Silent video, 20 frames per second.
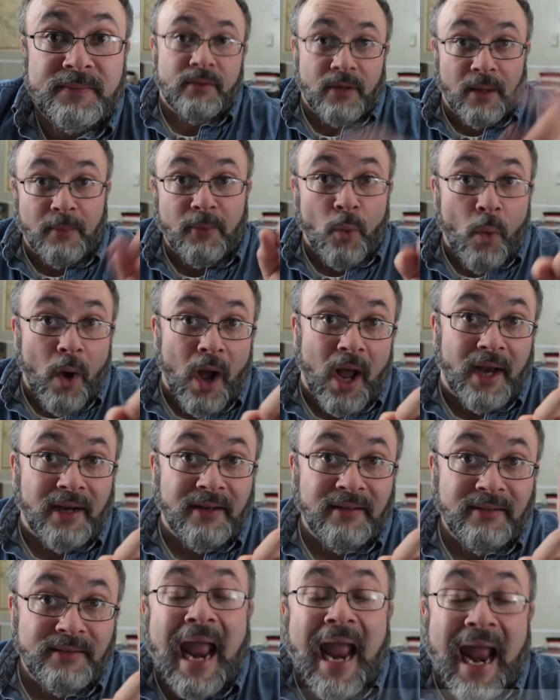Number
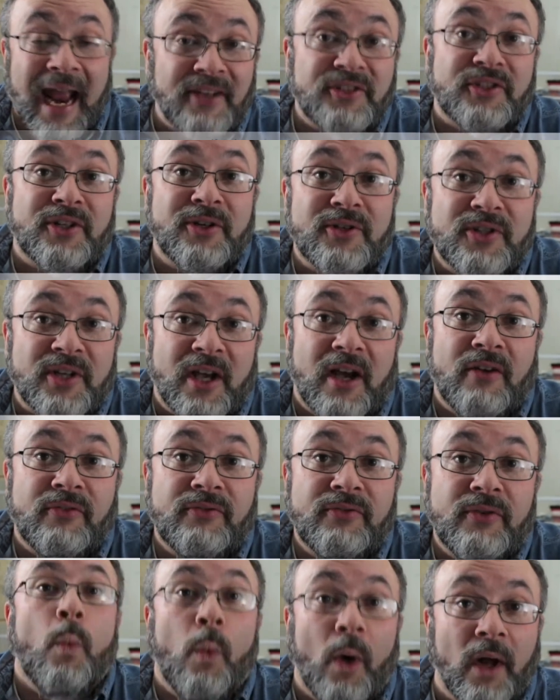one, ask
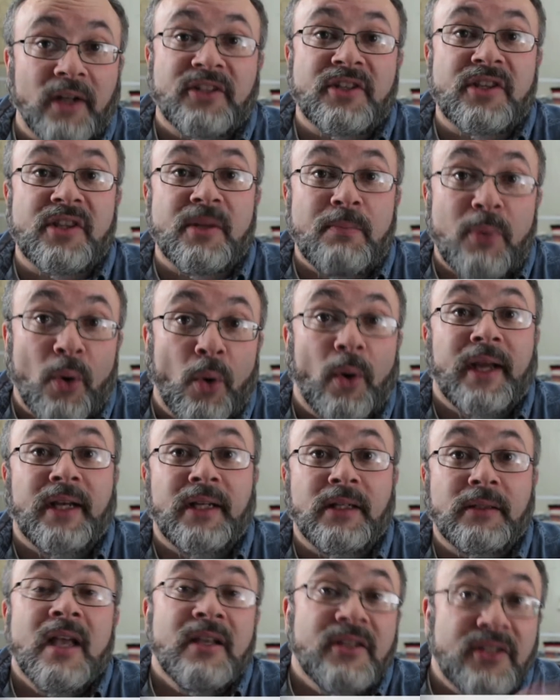yourself, what's the point?
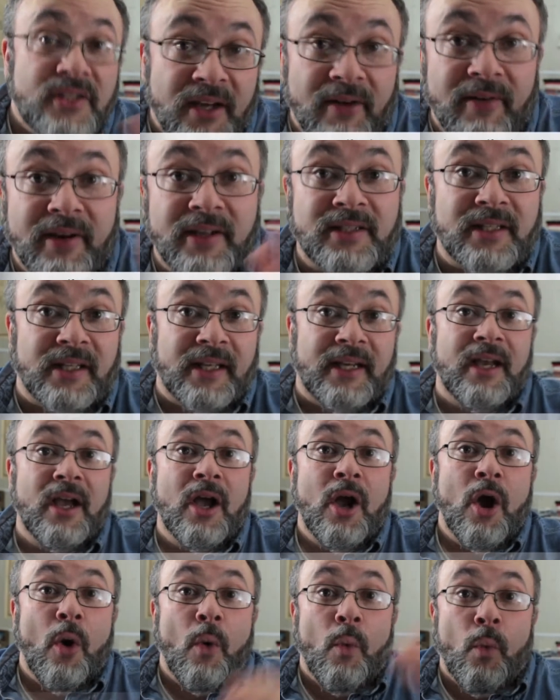Seriously,
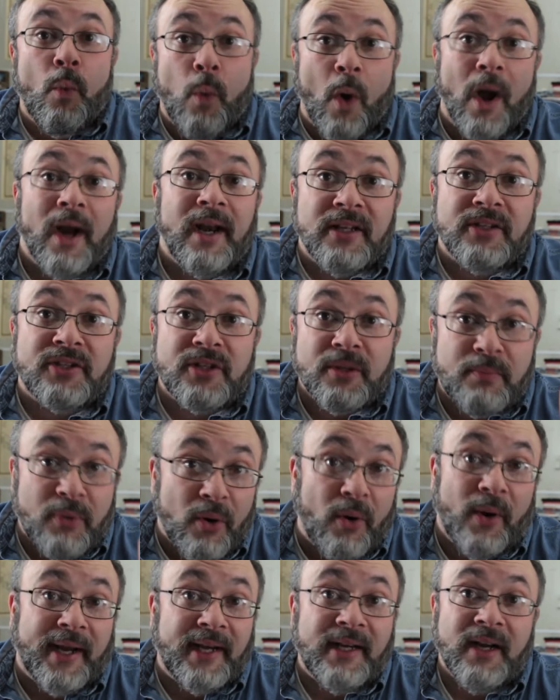what is the
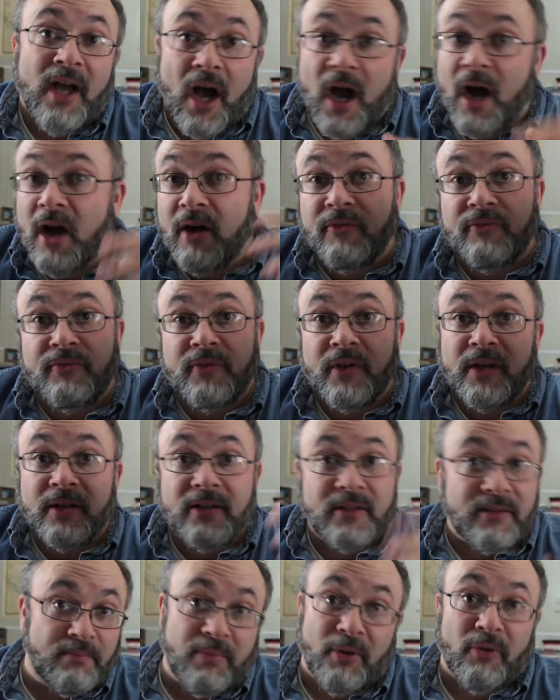point of
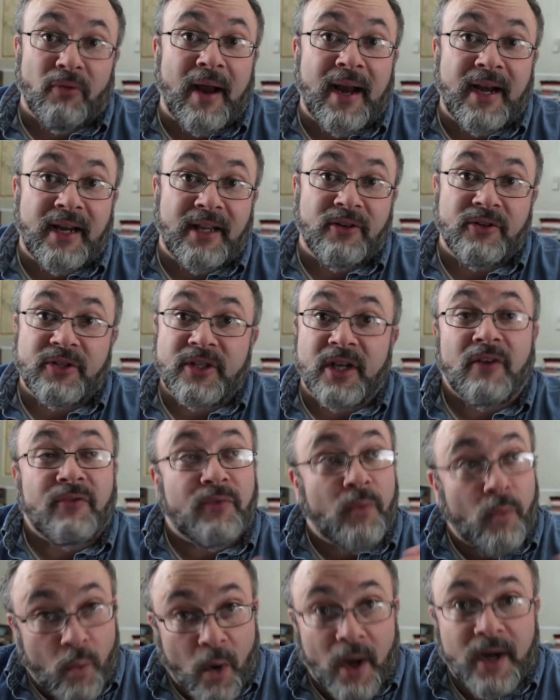berating yourself.
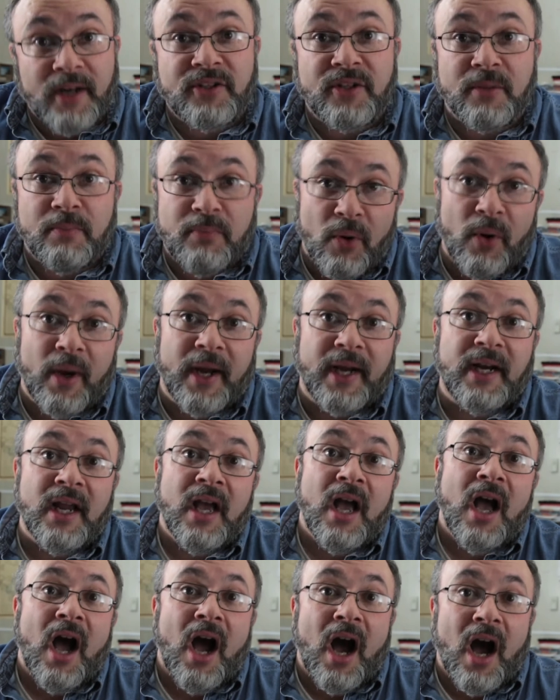What is the point
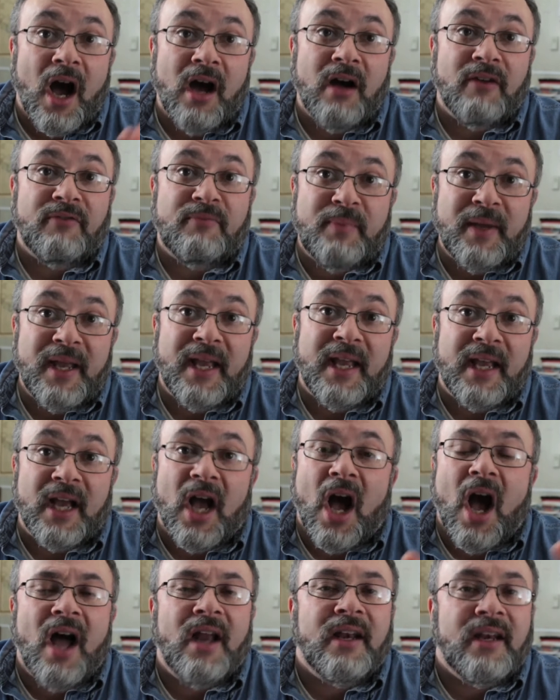of being
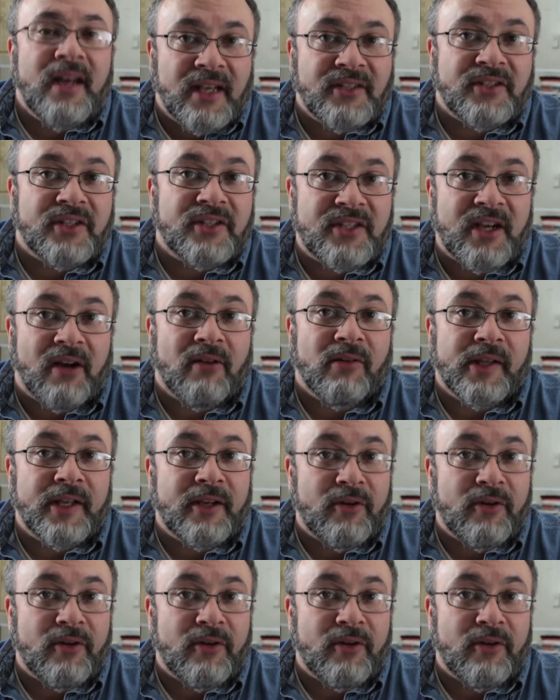unnecessarily